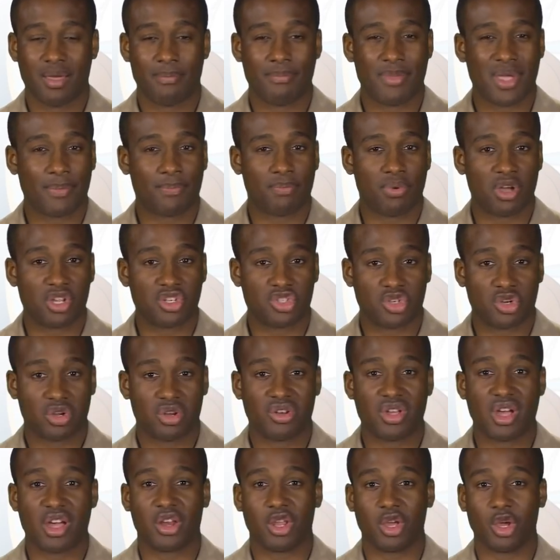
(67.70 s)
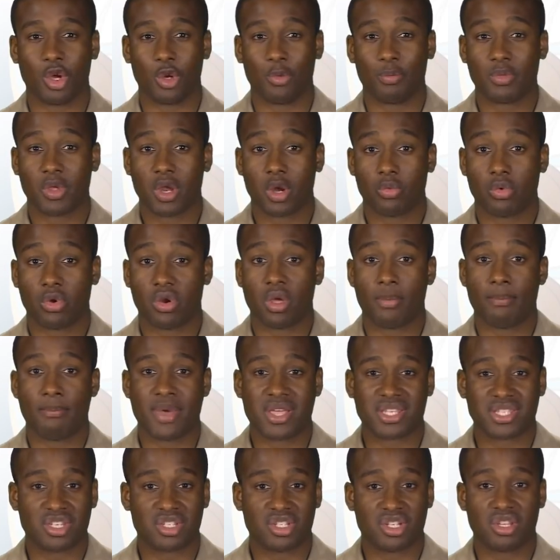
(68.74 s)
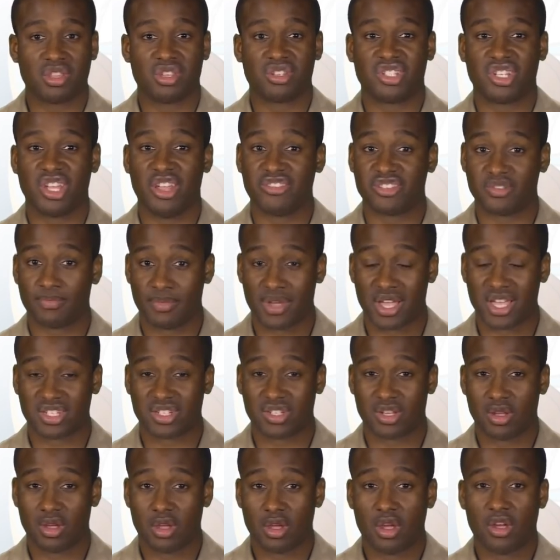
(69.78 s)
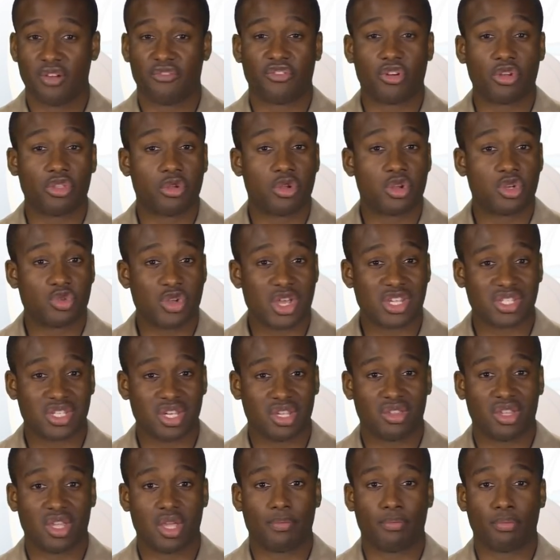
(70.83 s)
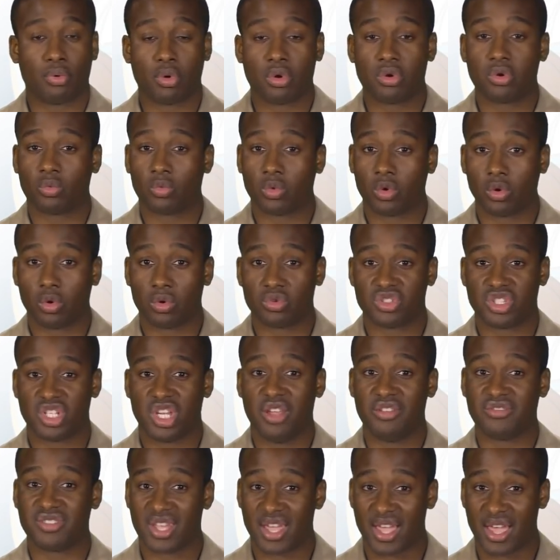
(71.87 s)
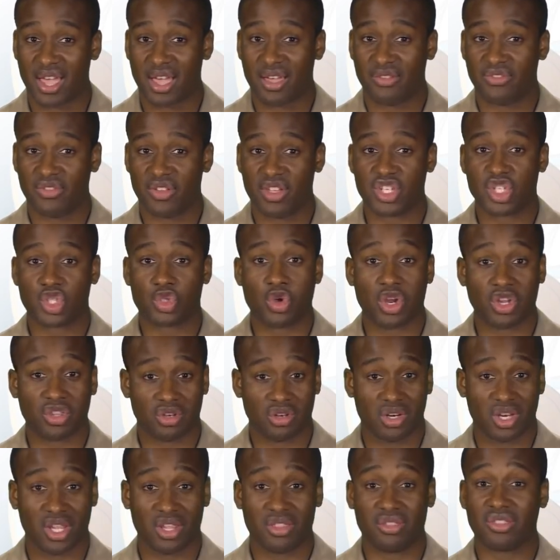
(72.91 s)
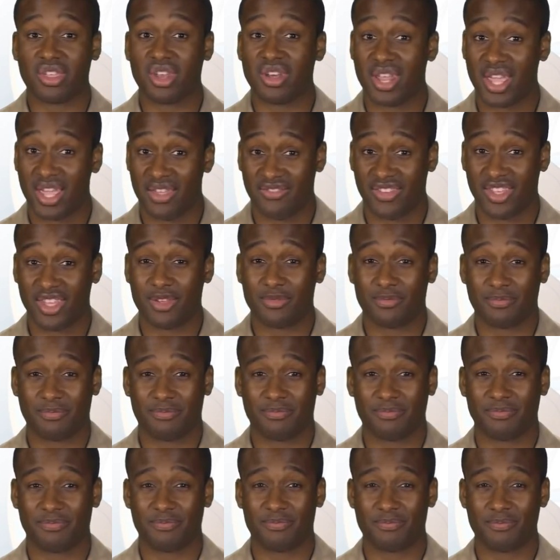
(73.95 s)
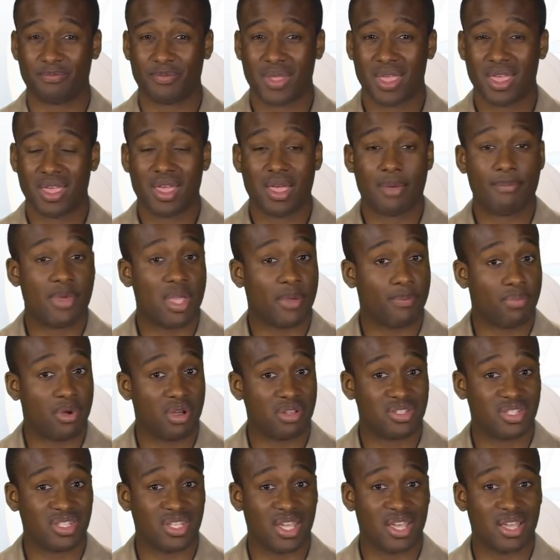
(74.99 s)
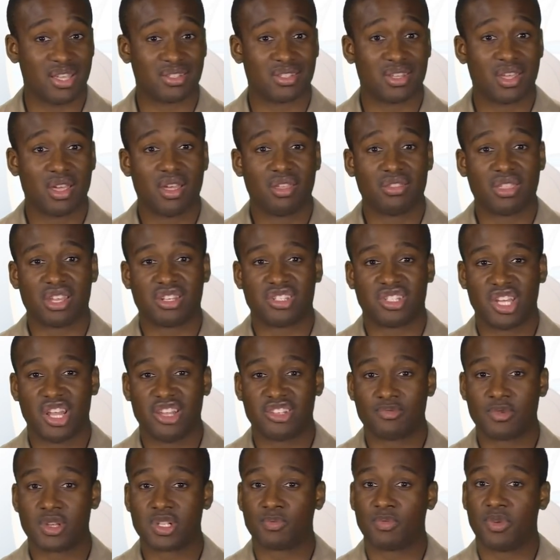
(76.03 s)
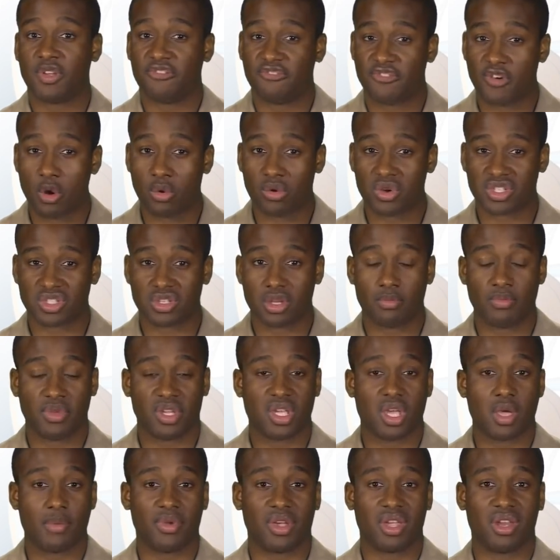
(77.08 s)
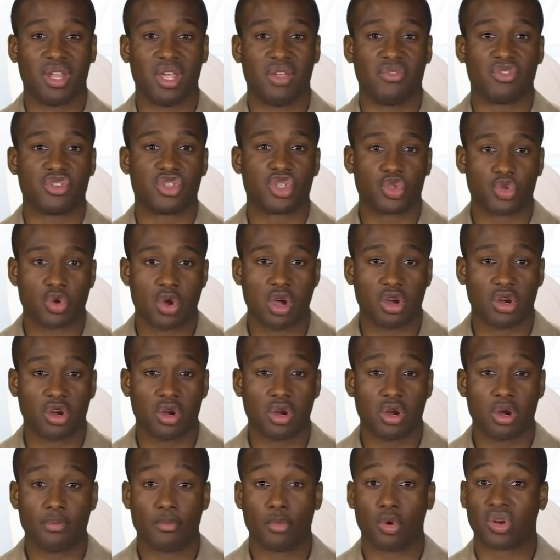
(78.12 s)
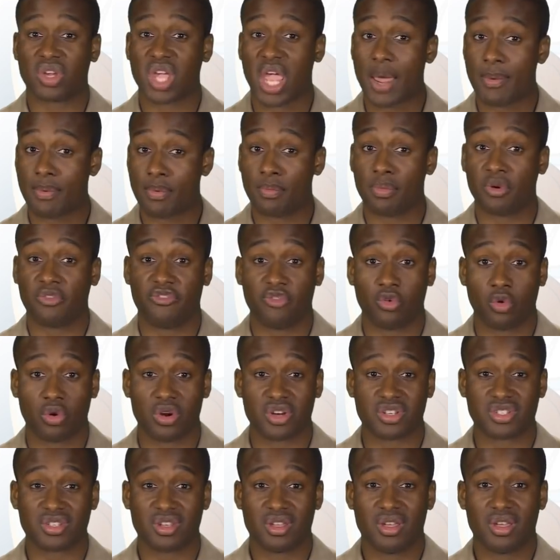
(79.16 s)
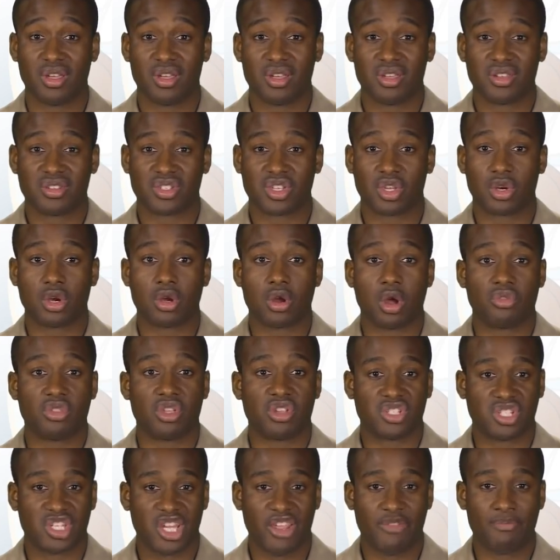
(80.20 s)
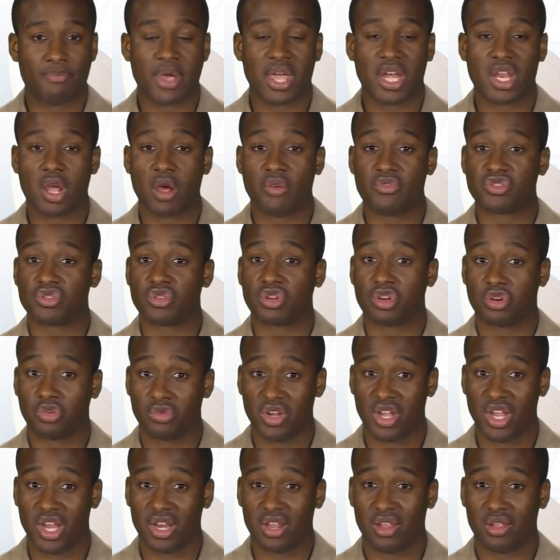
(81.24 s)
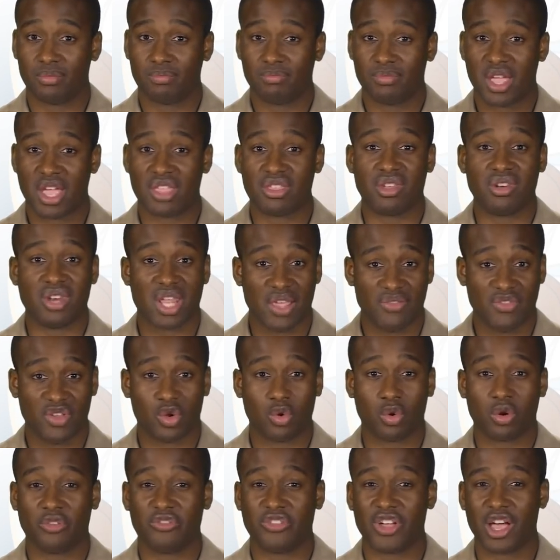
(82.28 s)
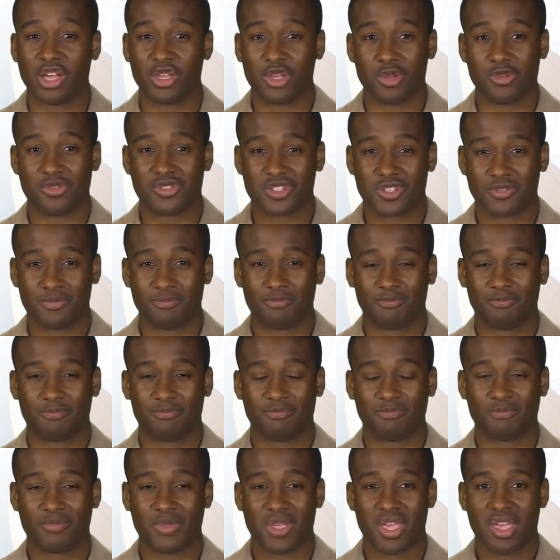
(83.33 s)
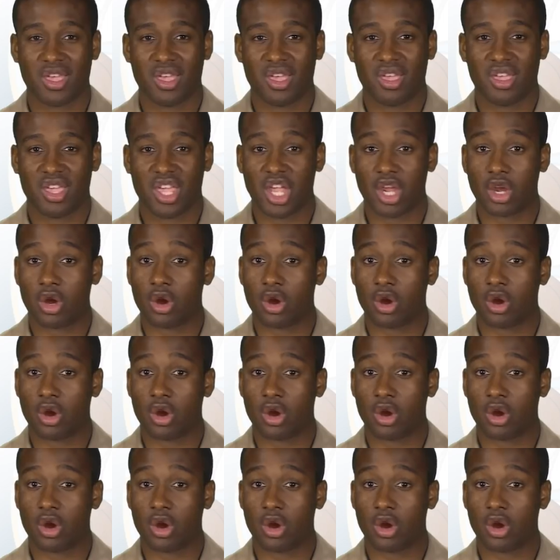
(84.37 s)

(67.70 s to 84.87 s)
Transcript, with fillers: MCPON Giordano wrote a message to the Chiefs mess, further addressing the important role Chiefs have in strengthening the Navy. MCPON says that Chiefs must be focused on becoming an even stronger, more capable force, centered on the Chief Petty Officer Creed and the Navy core values. He